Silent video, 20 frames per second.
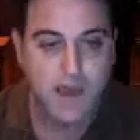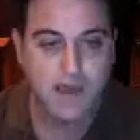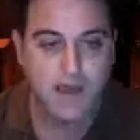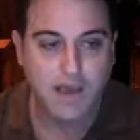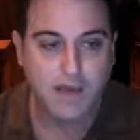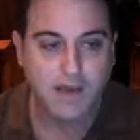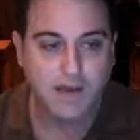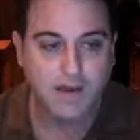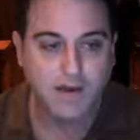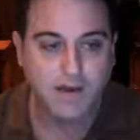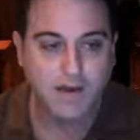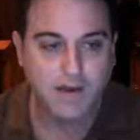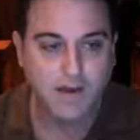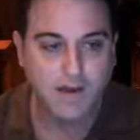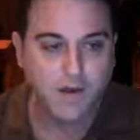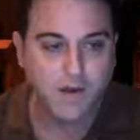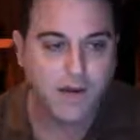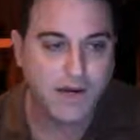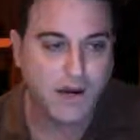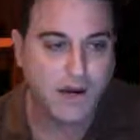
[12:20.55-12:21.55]
You
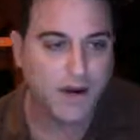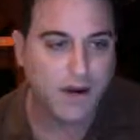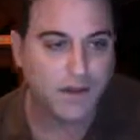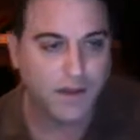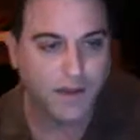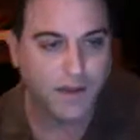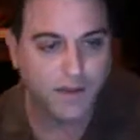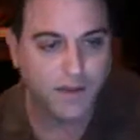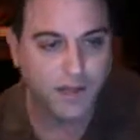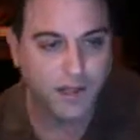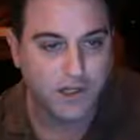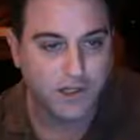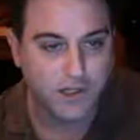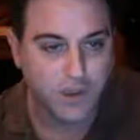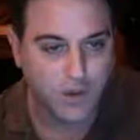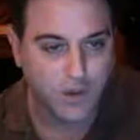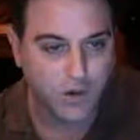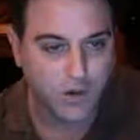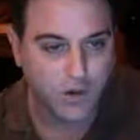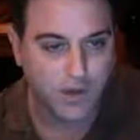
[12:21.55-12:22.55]
don't need anything
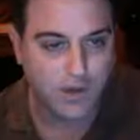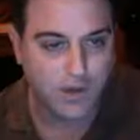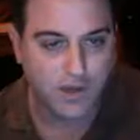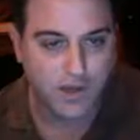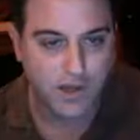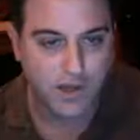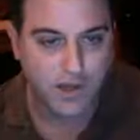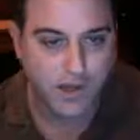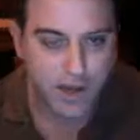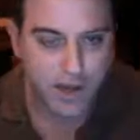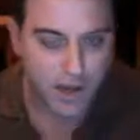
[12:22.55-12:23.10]
additional with it.